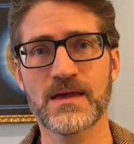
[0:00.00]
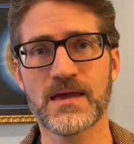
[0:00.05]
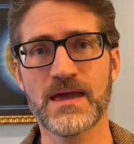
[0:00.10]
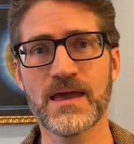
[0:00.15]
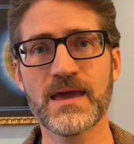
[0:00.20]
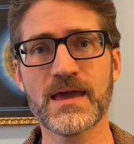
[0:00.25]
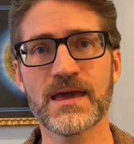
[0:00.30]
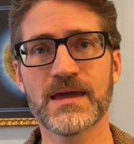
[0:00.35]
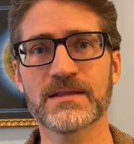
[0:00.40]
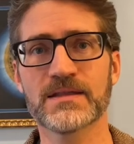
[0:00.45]

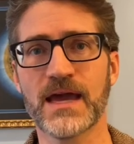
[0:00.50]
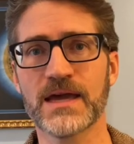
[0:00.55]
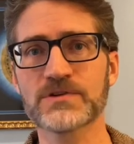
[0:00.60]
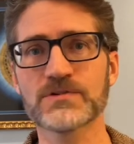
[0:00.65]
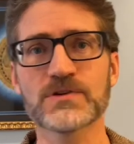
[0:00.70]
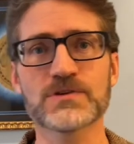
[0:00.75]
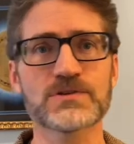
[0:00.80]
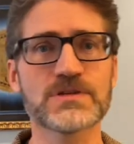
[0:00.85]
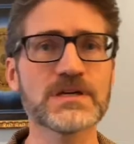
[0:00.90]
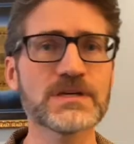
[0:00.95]
And
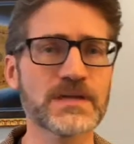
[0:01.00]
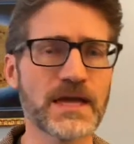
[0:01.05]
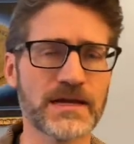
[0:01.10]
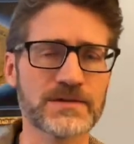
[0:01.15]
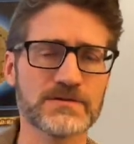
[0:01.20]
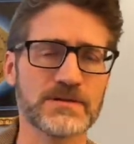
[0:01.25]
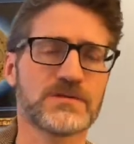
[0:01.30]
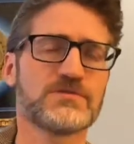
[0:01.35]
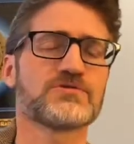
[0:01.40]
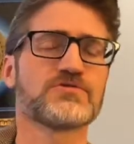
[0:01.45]
actually, she
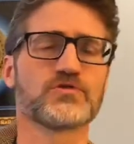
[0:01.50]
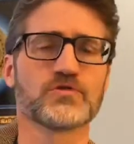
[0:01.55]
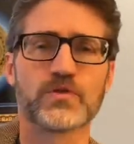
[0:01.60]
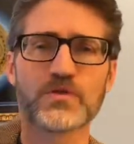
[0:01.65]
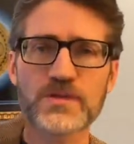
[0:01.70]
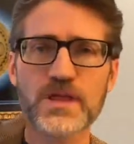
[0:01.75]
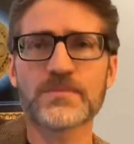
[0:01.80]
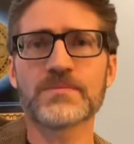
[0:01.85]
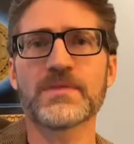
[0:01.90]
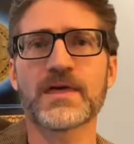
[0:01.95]
drew
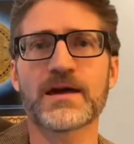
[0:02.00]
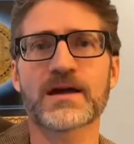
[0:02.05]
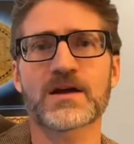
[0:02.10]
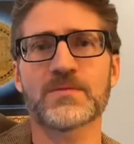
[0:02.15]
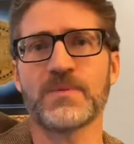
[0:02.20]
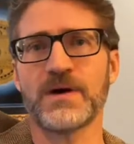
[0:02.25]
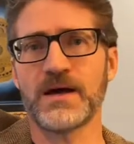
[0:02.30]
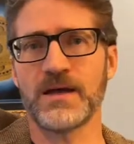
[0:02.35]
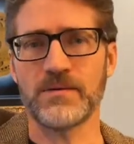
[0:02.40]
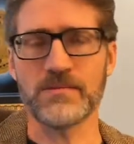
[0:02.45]
them there
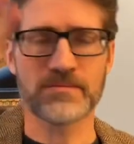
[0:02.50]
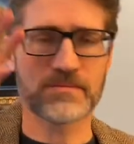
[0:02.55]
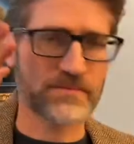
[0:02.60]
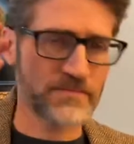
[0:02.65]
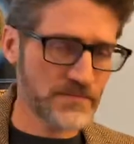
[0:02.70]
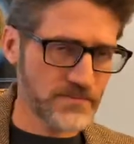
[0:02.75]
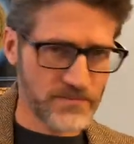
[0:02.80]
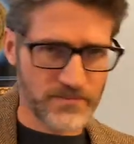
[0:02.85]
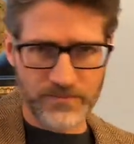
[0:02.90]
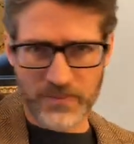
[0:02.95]
by
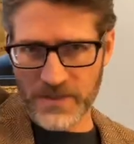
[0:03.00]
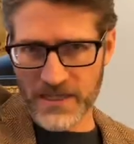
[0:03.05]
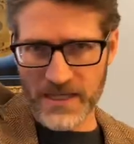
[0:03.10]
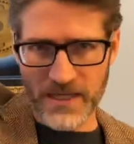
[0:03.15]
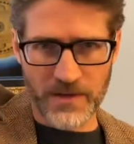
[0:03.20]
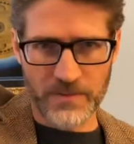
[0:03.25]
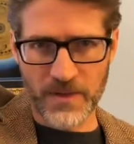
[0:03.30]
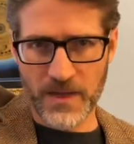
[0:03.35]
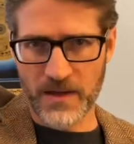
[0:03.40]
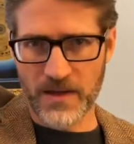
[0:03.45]
putting
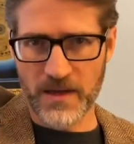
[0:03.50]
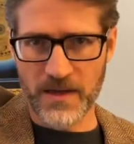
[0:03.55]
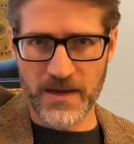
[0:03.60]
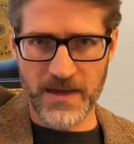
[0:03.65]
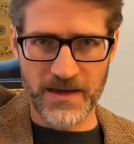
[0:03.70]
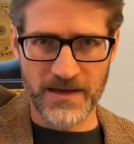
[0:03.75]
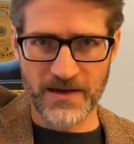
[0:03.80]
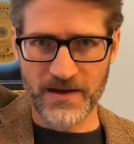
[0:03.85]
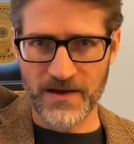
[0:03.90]
up a